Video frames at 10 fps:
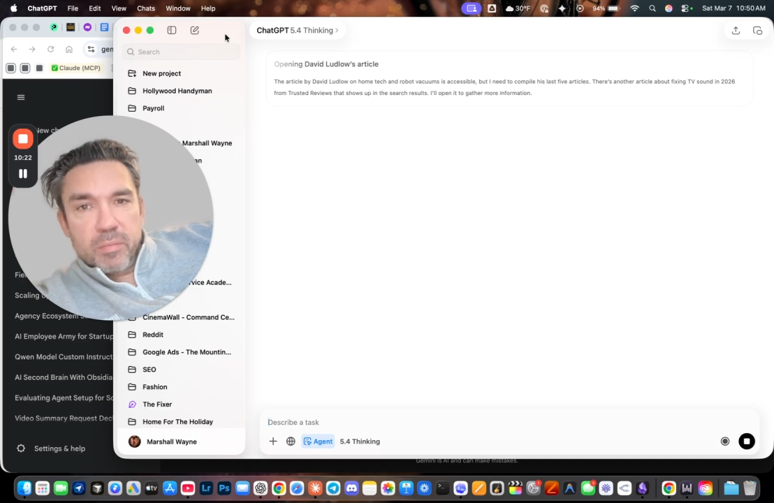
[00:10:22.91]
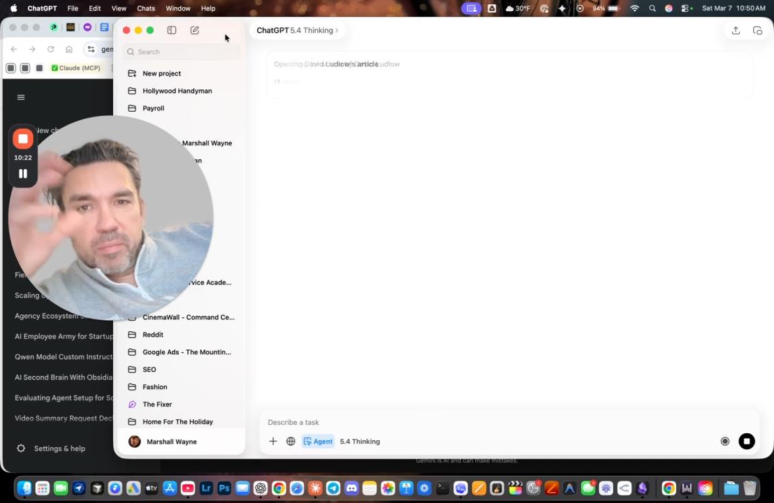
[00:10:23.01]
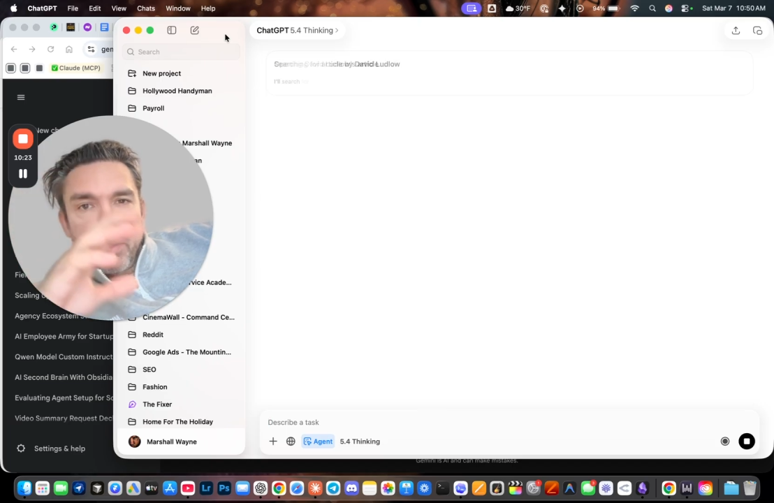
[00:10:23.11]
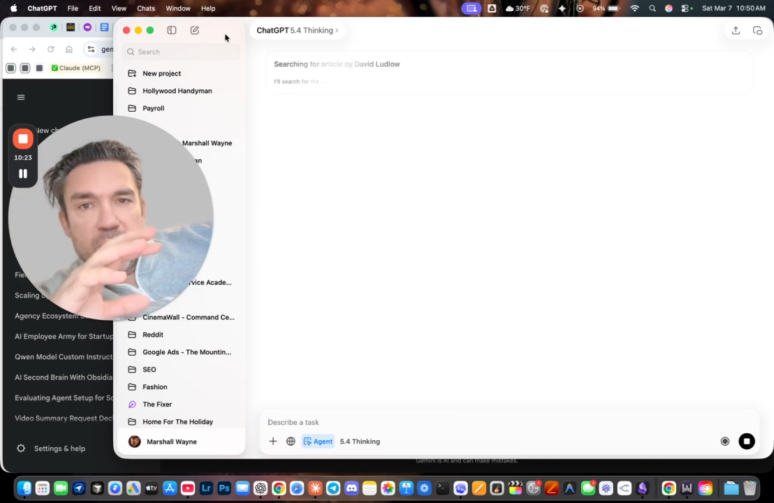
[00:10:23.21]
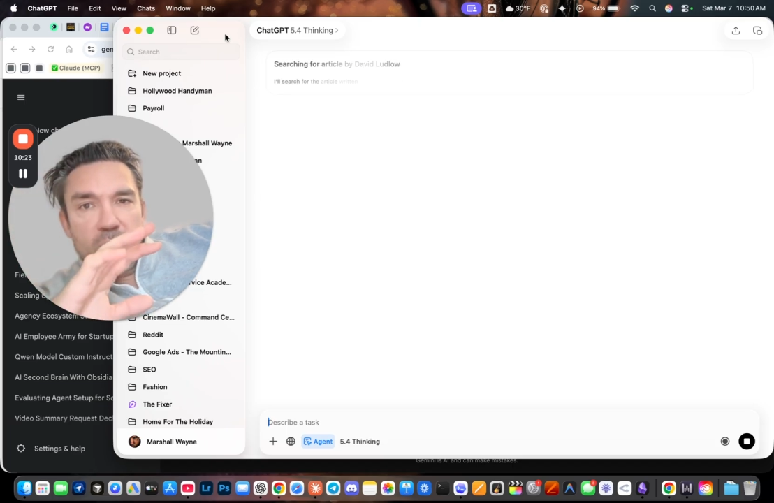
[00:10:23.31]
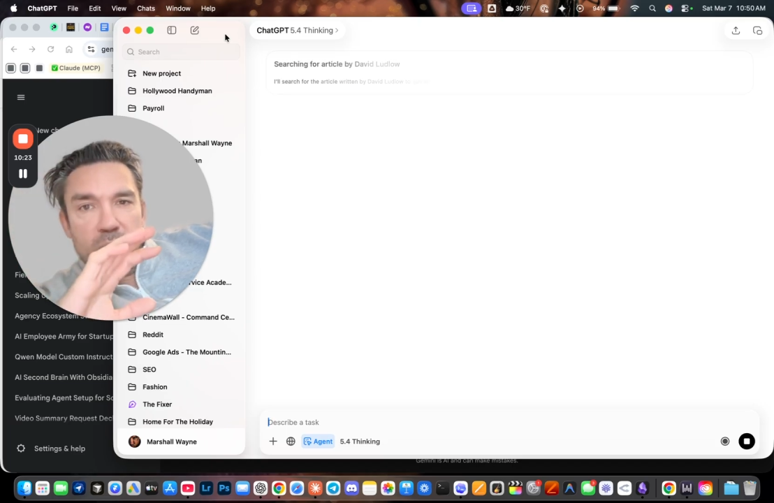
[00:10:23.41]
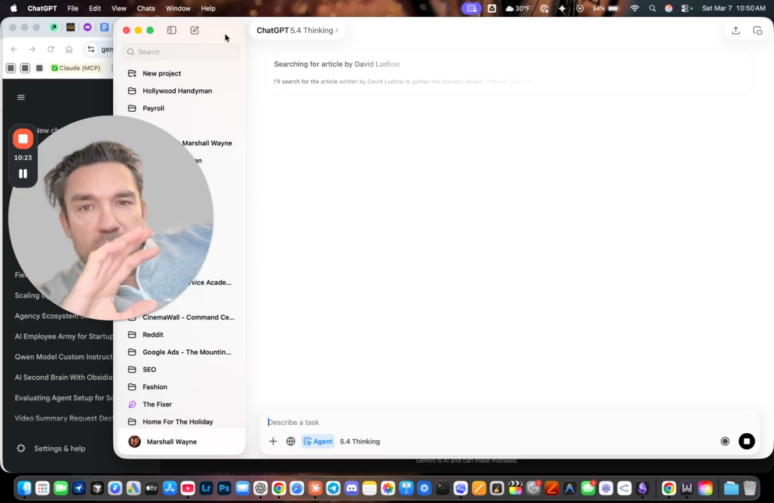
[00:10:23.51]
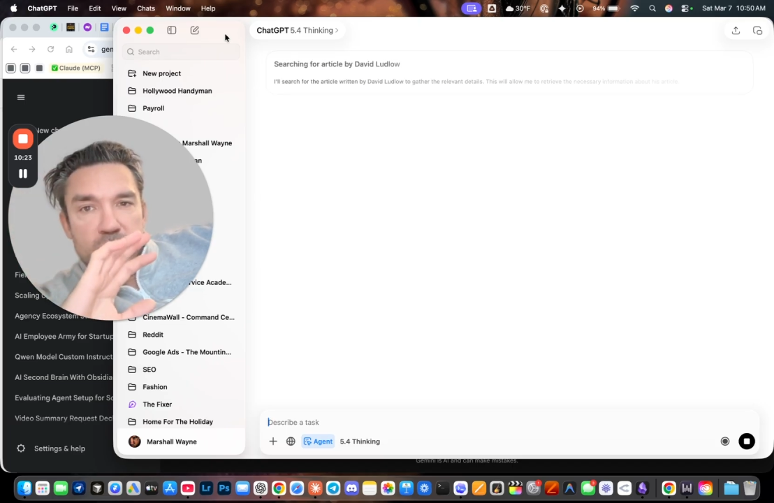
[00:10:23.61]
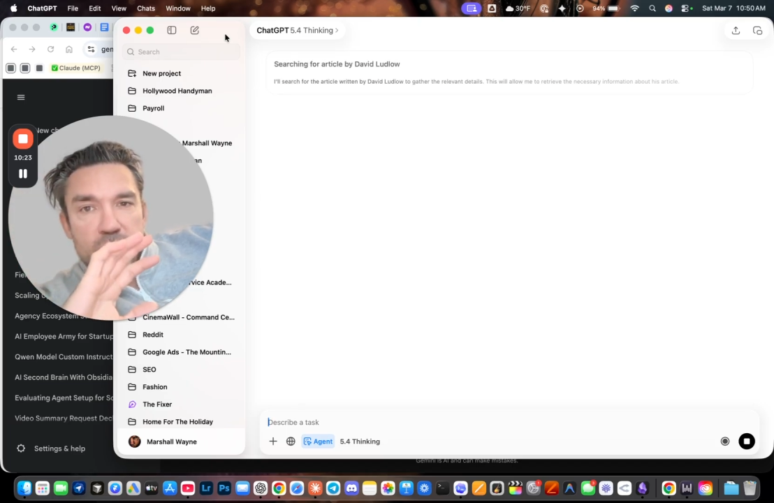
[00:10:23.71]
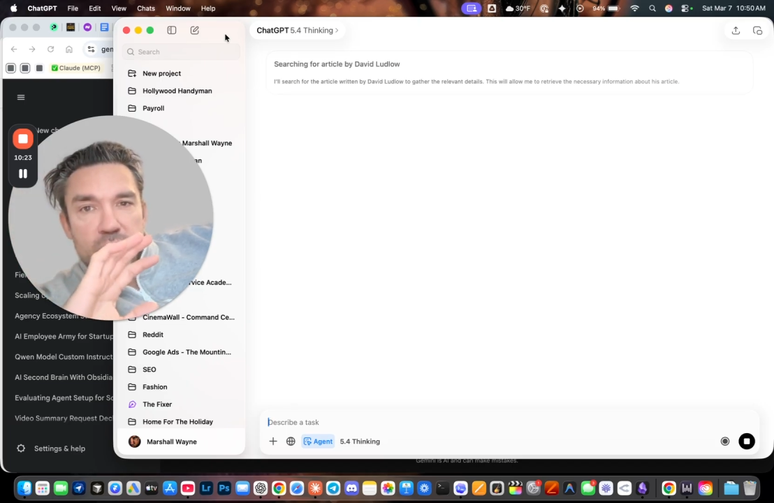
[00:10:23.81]
You know,
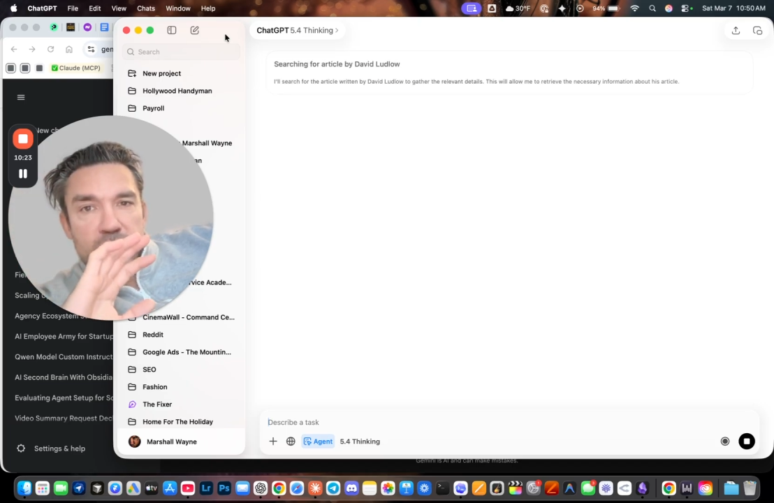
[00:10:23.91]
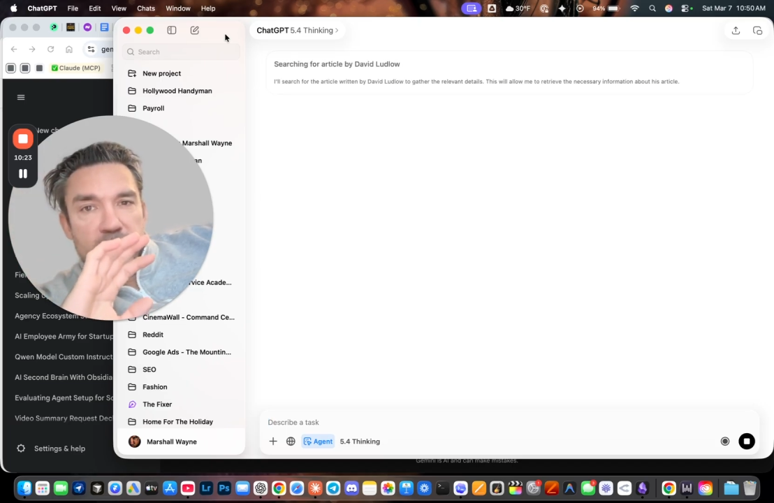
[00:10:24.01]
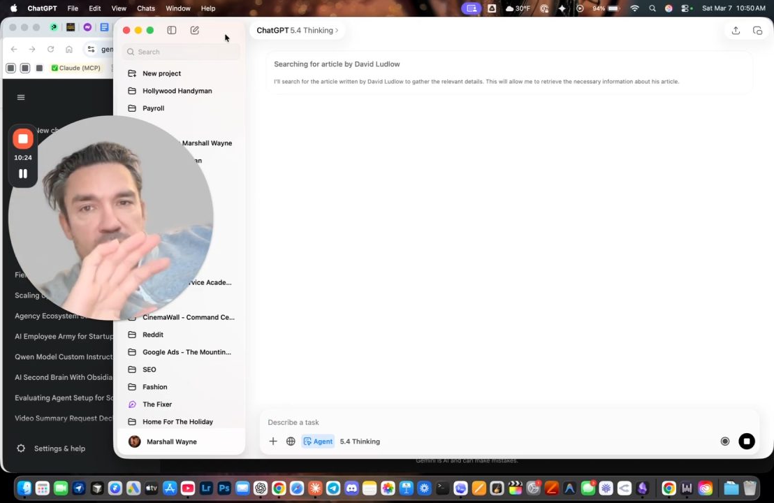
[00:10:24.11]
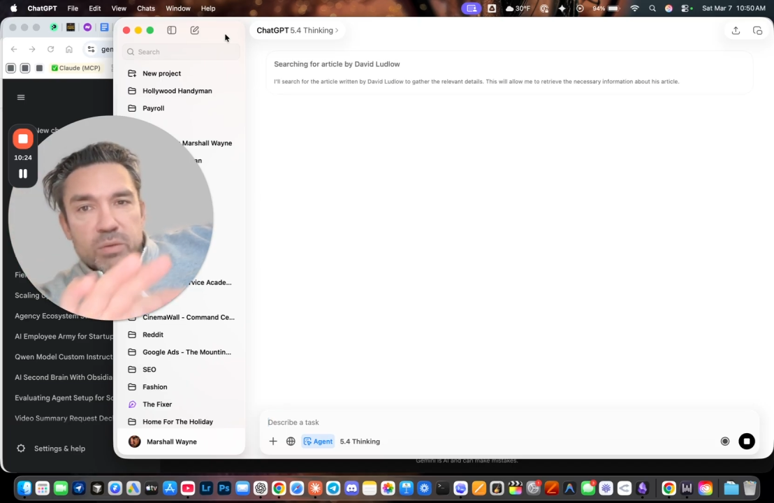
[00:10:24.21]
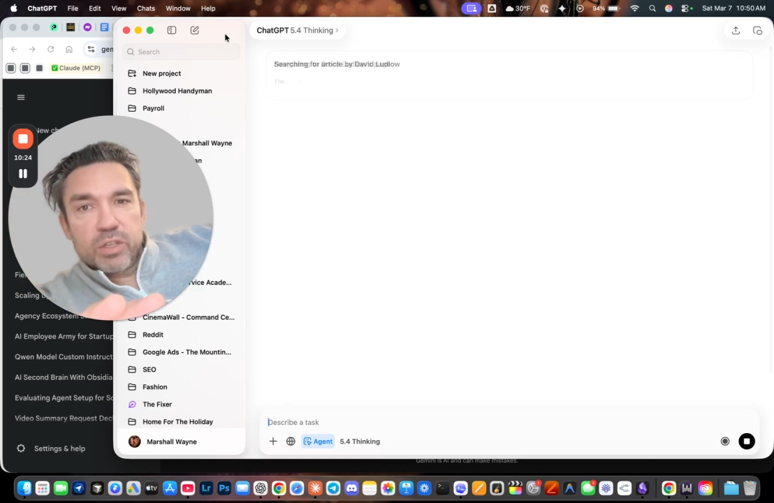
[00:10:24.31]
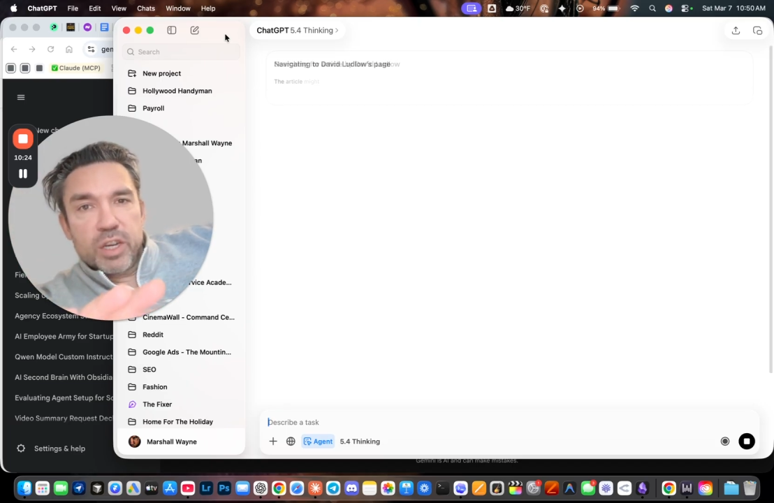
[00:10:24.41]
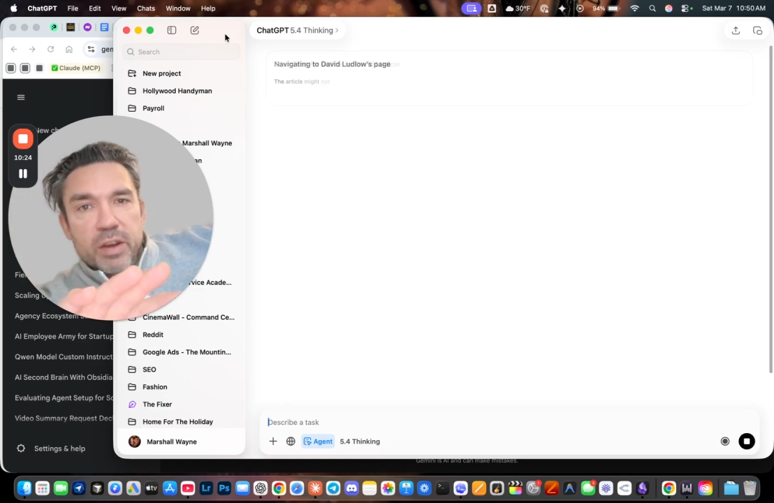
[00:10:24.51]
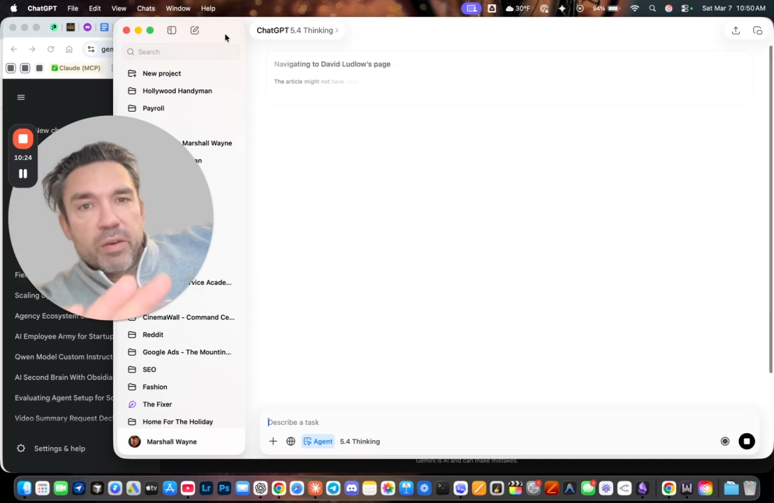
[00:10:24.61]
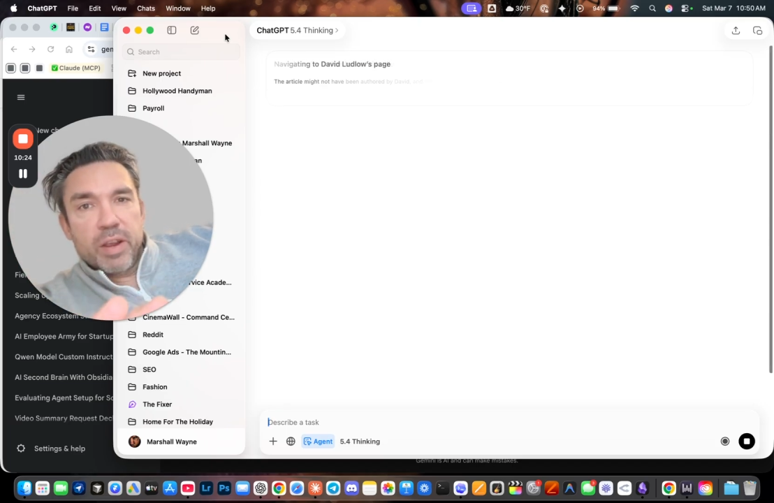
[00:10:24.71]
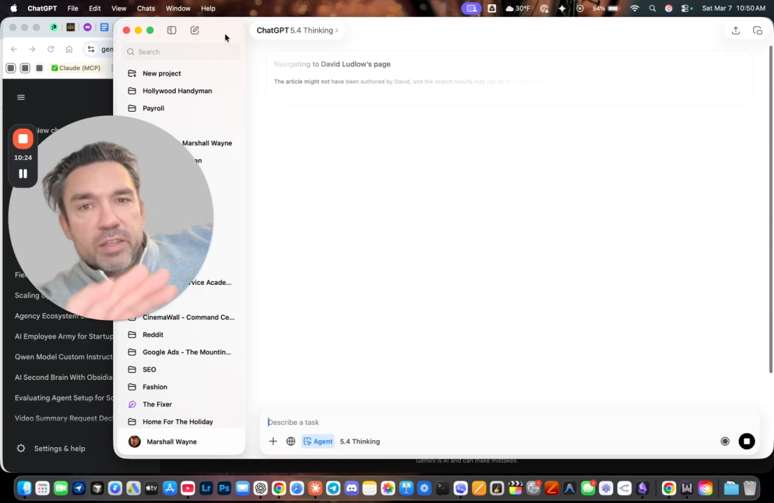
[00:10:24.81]
this will generate